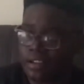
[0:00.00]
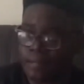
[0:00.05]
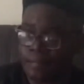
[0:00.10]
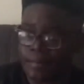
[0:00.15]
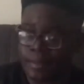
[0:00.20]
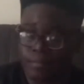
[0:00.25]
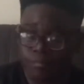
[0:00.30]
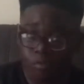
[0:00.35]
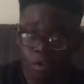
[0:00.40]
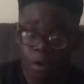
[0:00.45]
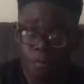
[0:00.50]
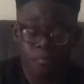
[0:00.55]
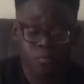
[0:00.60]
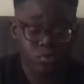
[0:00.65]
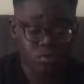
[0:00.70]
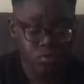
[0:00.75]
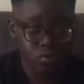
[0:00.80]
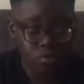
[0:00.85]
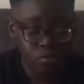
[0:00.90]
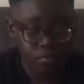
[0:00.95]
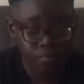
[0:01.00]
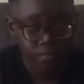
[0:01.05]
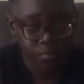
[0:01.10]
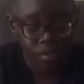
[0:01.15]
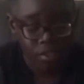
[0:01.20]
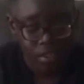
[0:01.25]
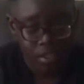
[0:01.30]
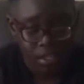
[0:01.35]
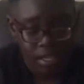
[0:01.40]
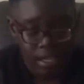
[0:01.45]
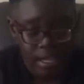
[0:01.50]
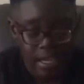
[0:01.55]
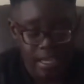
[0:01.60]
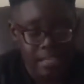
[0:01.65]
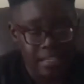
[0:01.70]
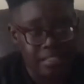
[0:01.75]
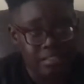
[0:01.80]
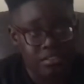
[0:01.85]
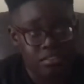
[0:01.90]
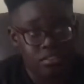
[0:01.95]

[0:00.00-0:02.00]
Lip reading: in primary school, and